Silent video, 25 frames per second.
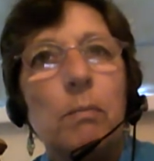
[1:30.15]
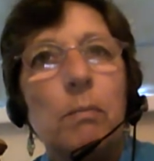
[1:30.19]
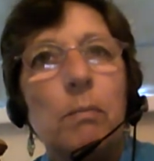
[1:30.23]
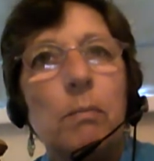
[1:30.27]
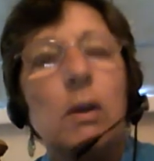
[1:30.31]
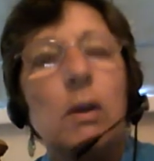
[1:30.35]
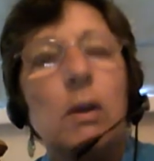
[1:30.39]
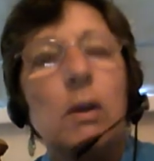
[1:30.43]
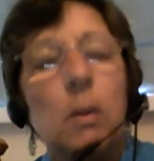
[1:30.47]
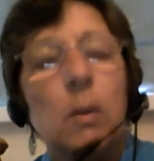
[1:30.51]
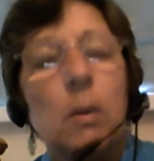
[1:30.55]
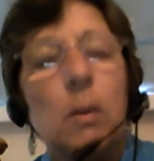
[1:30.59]

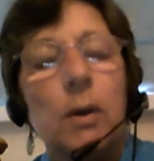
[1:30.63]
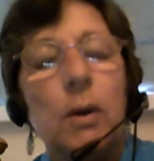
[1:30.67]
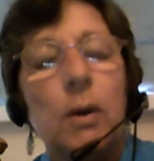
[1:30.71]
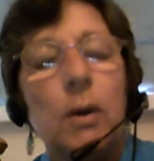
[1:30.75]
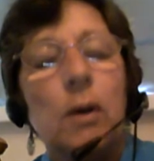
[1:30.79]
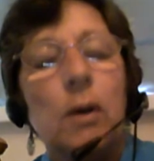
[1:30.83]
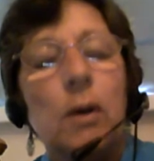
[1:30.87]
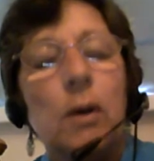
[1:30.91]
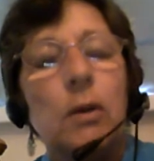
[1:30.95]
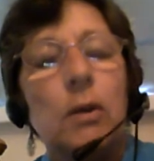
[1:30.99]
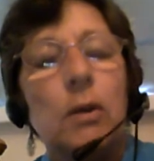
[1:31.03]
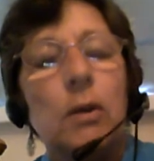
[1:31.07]
really
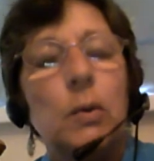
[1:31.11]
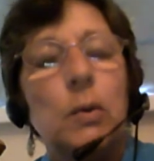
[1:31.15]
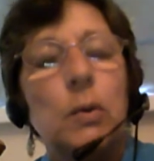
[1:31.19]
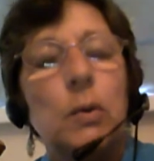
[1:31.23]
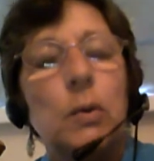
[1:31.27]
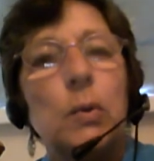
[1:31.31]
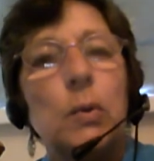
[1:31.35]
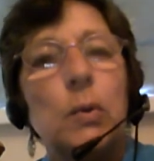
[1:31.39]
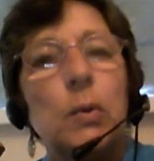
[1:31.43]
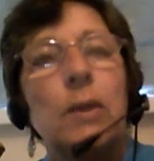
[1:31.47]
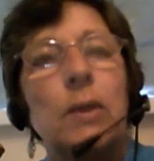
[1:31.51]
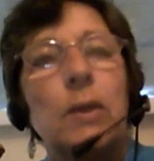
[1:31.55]
worked hard
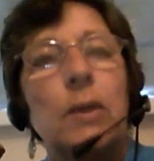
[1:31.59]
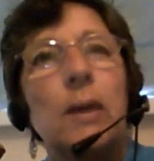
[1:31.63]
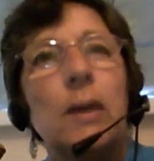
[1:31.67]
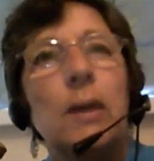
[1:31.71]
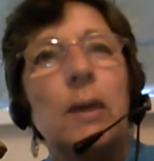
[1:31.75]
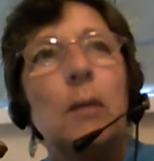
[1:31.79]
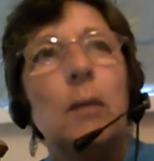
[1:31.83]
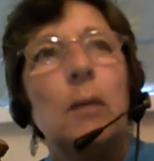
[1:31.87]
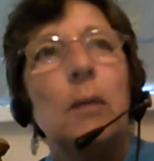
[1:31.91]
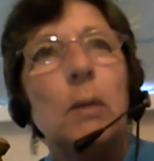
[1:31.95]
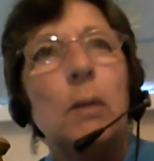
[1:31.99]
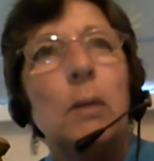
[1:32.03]
towards
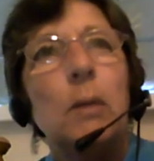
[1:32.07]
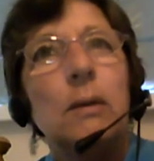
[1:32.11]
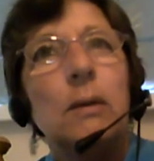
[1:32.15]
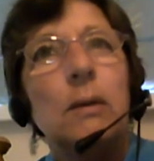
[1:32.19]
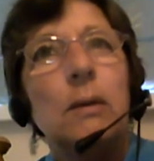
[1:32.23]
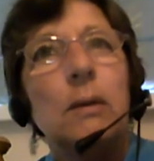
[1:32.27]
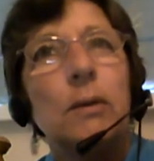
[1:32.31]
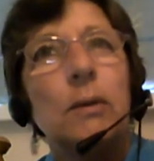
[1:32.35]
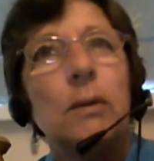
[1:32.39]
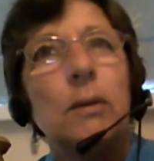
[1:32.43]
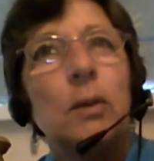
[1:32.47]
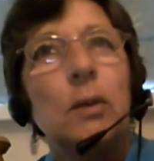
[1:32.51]
something and
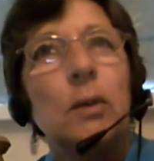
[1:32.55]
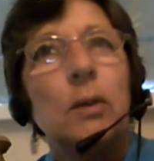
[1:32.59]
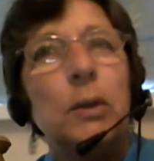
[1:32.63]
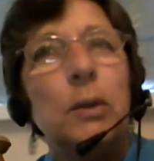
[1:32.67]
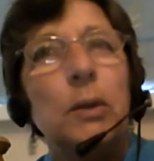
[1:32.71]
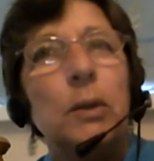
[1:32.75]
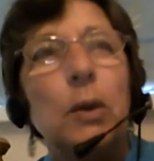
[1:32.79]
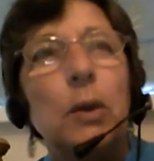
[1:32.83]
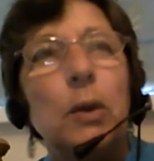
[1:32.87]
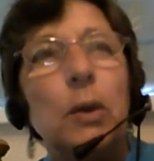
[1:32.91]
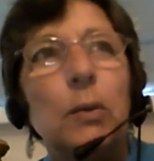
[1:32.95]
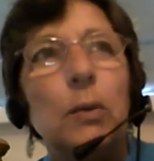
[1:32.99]
sometimes
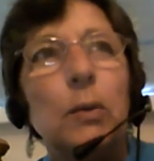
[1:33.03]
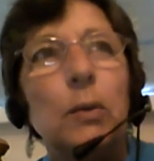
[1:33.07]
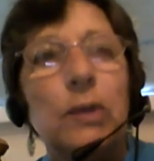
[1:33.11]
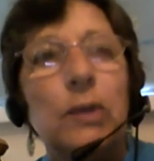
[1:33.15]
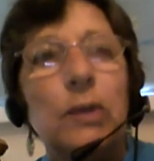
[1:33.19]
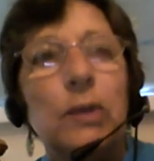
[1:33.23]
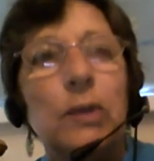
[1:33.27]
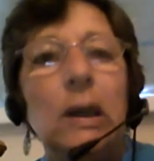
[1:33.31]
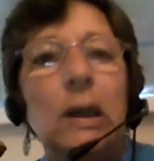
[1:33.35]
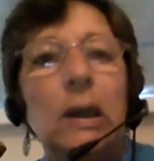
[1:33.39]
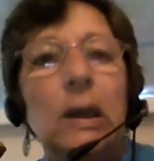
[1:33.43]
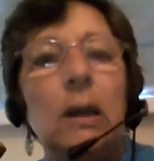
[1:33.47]
we don't
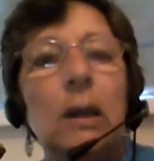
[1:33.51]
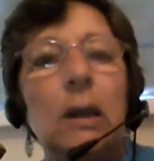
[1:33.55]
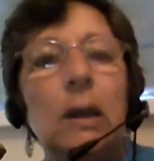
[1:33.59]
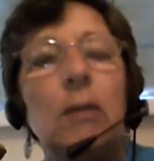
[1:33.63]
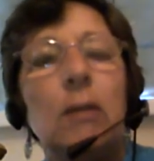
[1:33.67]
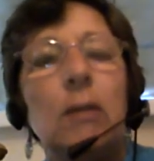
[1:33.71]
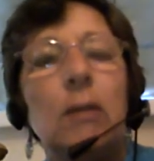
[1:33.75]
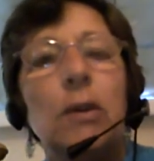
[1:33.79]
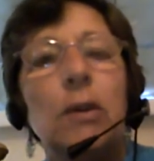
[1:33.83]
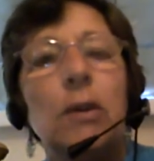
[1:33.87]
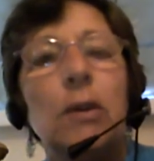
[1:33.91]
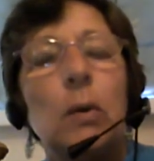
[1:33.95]
see
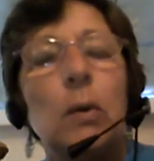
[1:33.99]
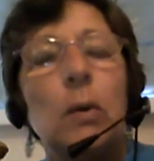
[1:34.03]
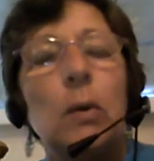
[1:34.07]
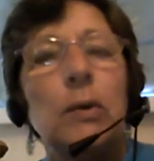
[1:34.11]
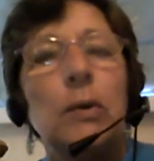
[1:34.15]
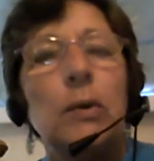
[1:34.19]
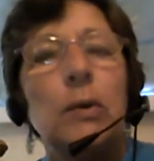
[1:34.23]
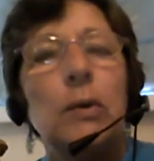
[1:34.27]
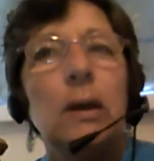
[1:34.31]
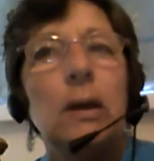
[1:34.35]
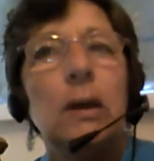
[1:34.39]
the results,